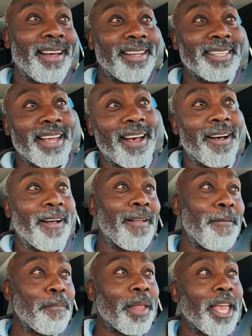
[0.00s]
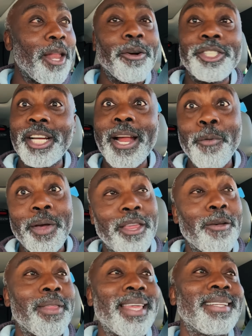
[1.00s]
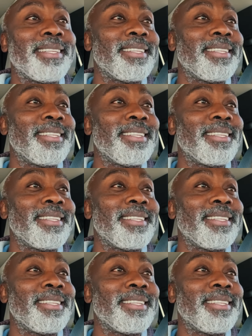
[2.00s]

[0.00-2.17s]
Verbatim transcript: So, you know, sharing with you this